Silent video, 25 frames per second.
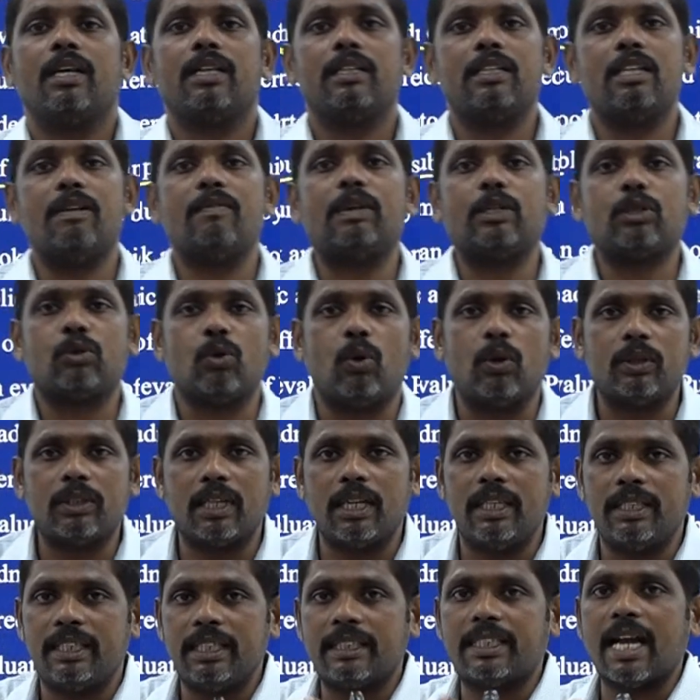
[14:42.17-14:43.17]
they were
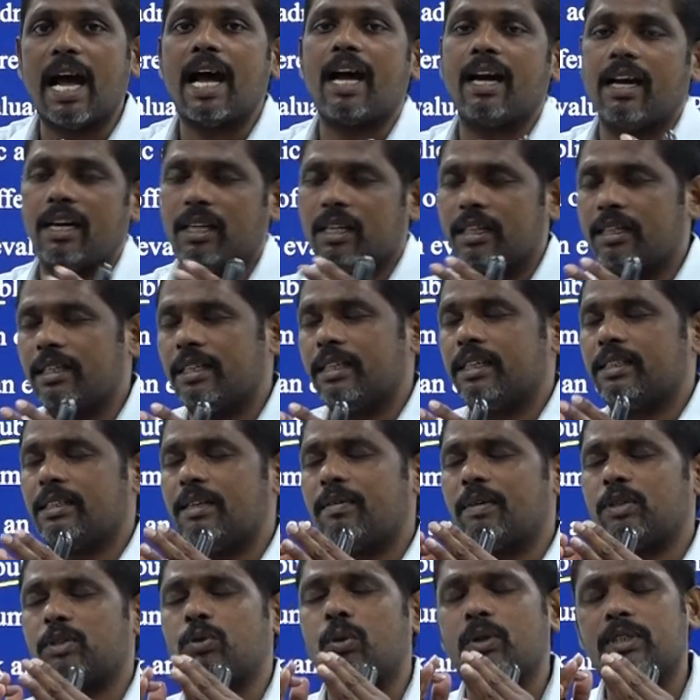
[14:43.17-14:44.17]
totally
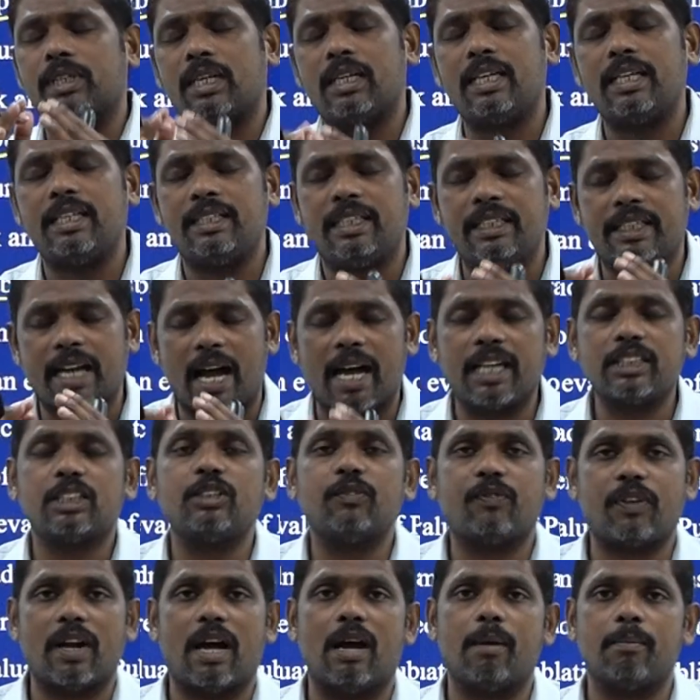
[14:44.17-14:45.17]

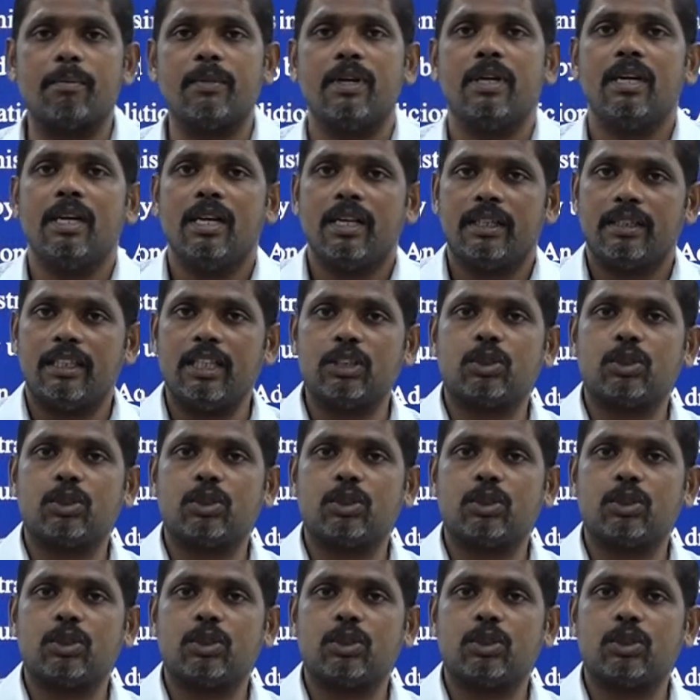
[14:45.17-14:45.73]
detached from the